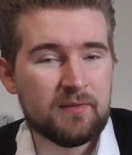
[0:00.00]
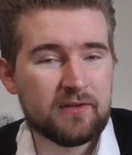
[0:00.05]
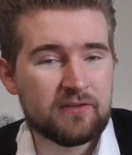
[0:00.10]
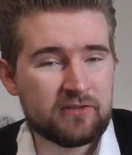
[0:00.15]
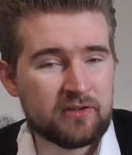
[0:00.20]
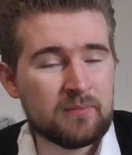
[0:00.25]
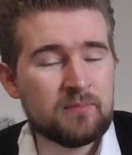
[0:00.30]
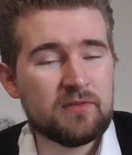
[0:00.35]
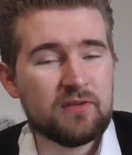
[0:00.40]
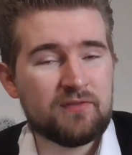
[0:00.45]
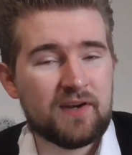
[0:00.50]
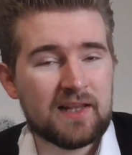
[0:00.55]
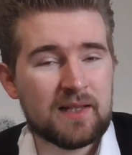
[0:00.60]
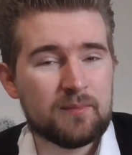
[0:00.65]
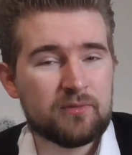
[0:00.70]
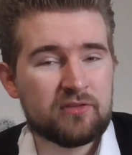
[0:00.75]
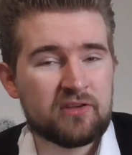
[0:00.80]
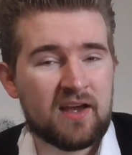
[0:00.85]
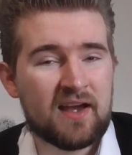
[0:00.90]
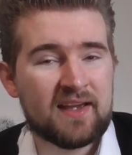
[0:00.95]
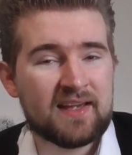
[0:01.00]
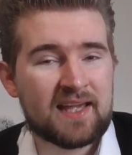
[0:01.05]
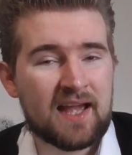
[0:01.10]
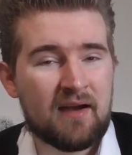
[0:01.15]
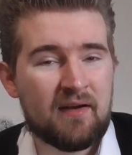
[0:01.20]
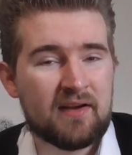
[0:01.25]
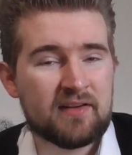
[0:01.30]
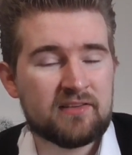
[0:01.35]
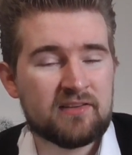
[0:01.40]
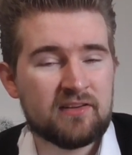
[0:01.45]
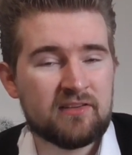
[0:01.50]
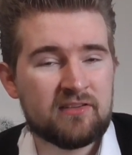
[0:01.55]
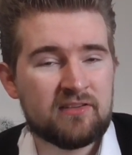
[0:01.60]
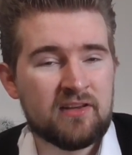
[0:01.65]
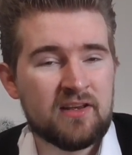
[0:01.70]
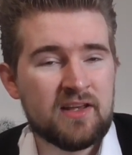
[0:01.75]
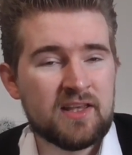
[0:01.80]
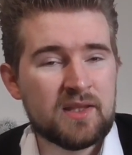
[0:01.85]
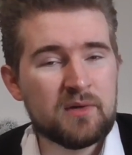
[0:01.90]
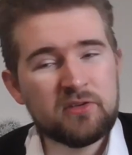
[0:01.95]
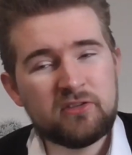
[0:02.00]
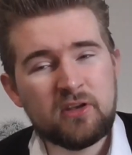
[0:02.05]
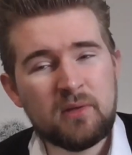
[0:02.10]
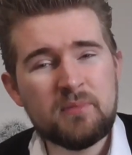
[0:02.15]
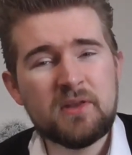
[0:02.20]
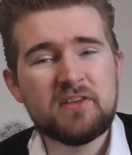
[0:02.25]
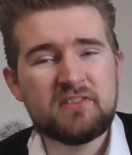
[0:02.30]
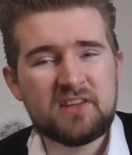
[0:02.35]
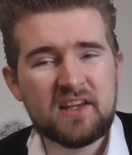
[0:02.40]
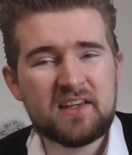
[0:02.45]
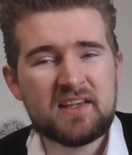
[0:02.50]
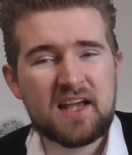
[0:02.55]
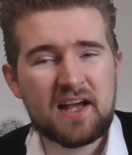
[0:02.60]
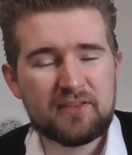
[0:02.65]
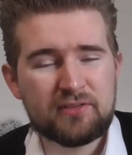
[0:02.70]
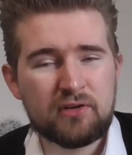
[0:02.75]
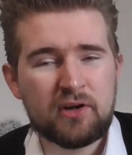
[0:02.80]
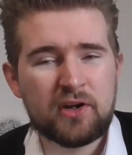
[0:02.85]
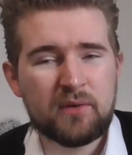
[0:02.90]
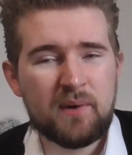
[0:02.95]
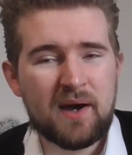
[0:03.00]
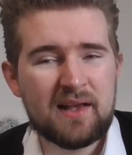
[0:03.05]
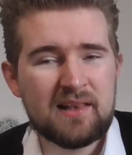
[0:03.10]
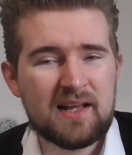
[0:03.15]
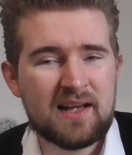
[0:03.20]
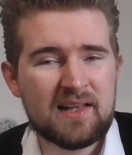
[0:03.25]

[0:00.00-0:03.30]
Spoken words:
Some developed side characters. There were some that did get thrown away,